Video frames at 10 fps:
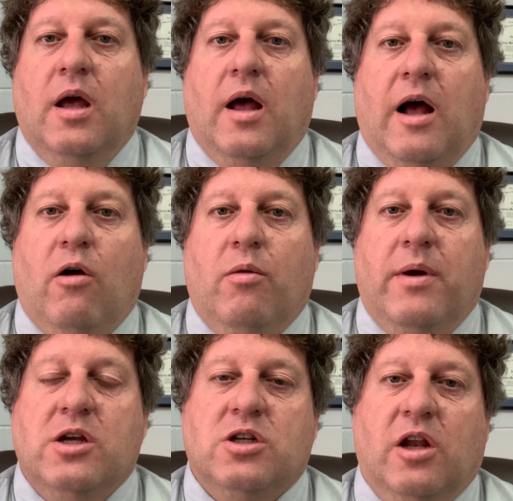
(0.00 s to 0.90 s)
how the
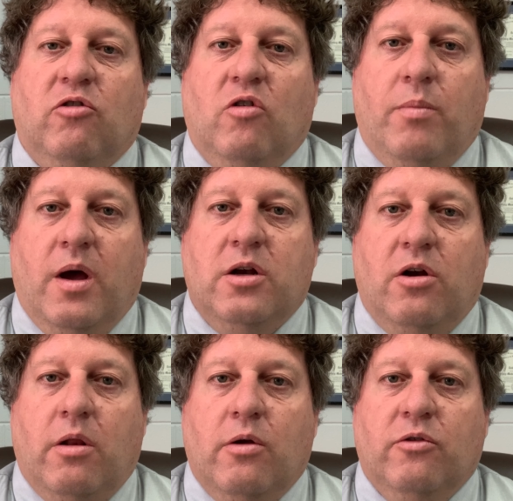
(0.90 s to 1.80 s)
patient has responded
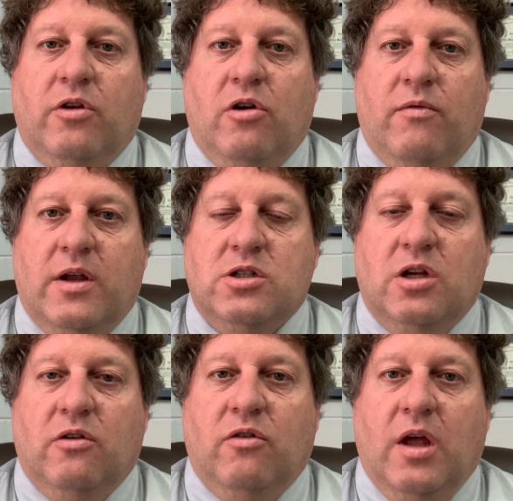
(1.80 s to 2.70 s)
to those
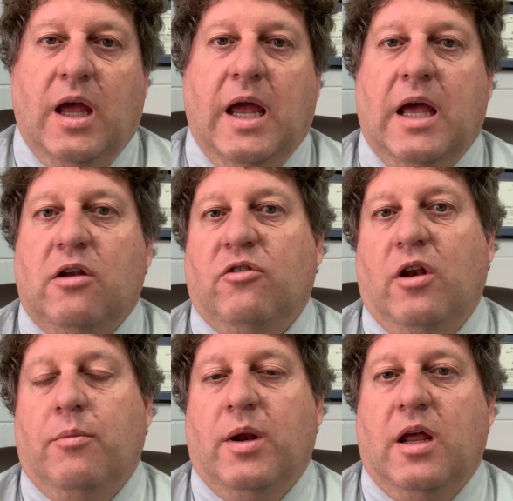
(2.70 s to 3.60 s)
interventions, and does
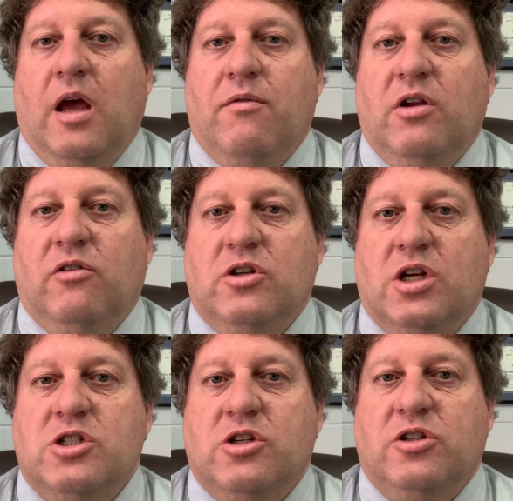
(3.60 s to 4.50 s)
anybody have any
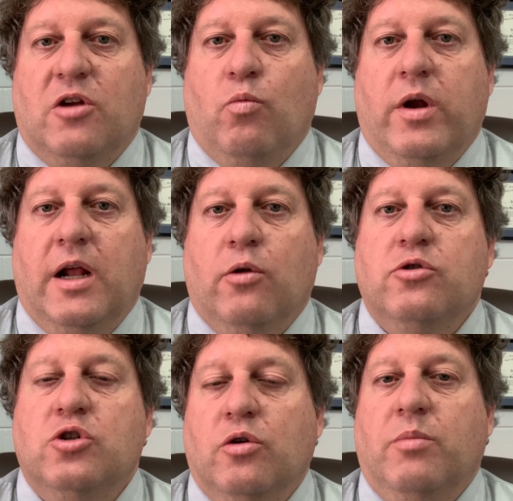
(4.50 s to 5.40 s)
suggestions on what else
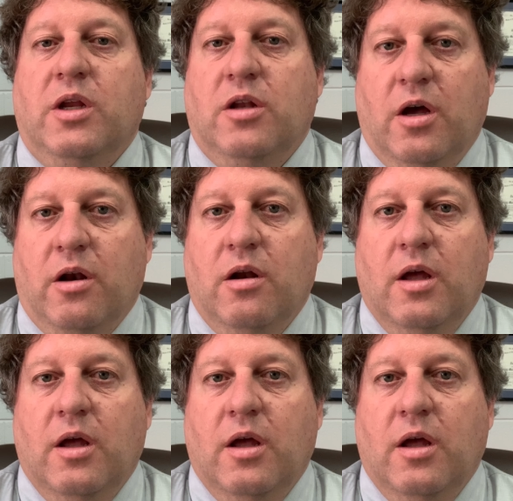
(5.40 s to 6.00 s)
should be done.